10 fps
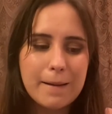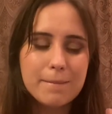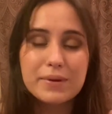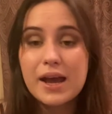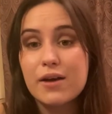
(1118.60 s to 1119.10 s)

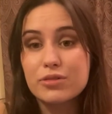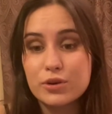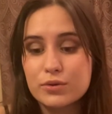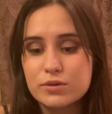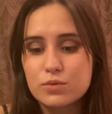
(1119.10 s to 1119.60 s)
but yeah
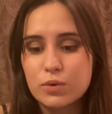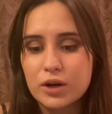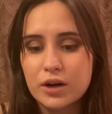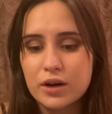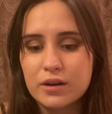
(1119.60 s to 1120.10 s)
those
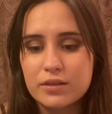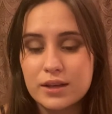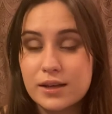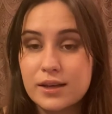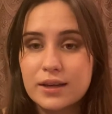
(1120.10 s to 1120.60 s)
were
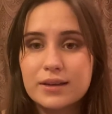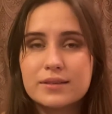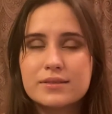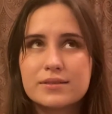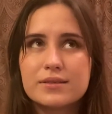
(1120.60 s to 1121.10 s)
the
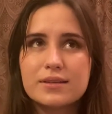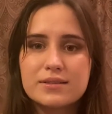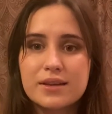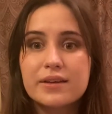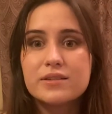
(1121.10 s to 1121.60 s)

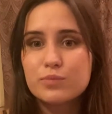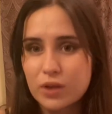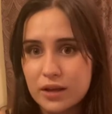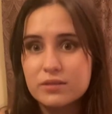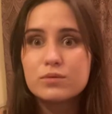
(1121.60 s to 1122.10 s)
six
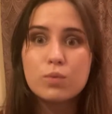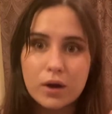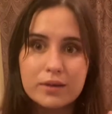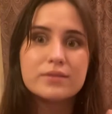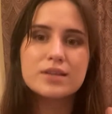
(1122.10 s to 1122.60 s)
plus
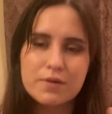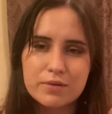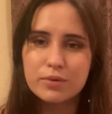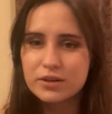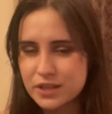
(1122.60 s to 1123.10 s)
one seven
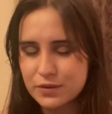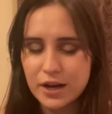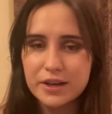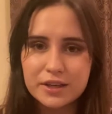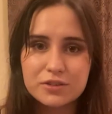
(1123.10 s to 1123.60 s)
books i
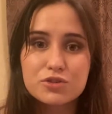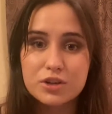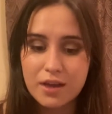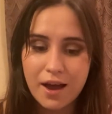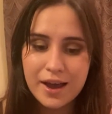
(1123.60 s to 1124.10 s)
read in
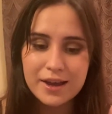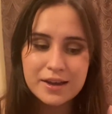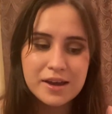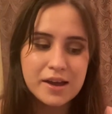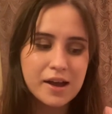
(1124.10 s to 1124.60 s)
july
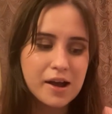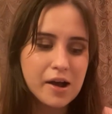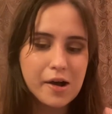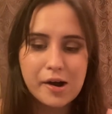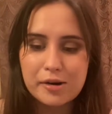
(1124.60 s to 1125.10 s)

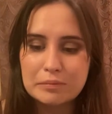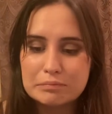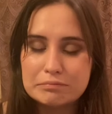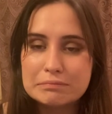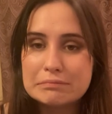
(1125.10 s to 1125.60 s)
um,
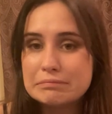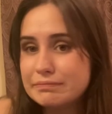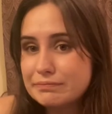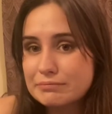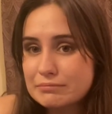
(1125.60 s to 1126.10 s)

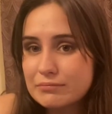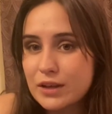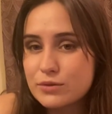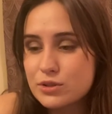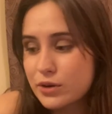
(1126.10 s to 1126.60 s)
it
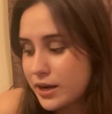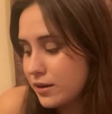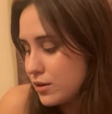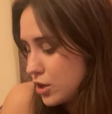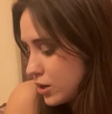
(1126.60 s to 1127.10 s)
was great
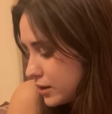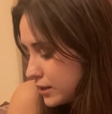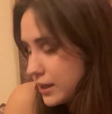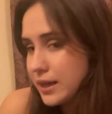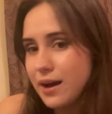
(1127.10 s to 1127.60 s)

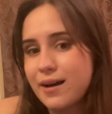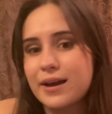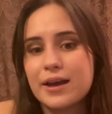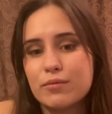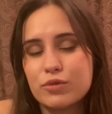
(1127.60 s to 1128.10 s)
currently i
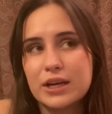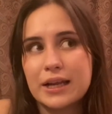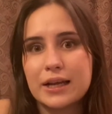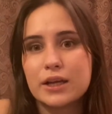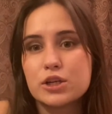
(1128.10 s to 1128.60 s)
am
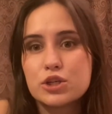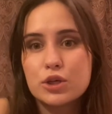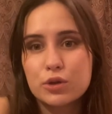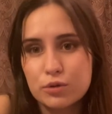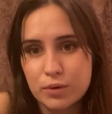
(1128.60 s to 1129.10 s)
reading
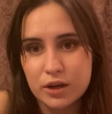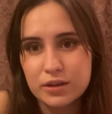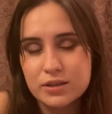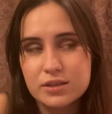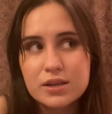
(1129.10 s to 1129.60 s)
two
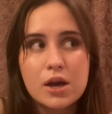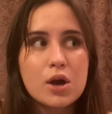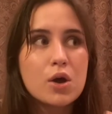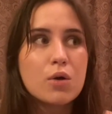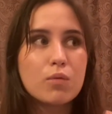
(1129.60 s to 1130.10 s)
books
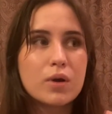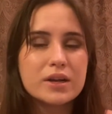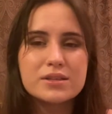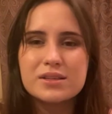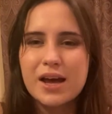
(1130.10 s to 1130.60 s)
one
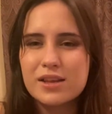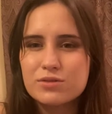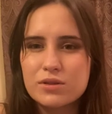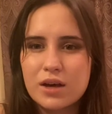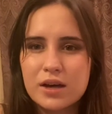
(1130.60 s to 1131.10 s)
is it ends
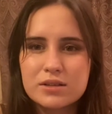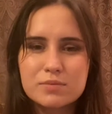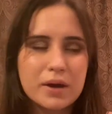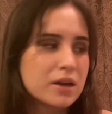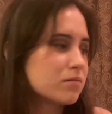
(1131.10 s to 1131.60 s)
with us by i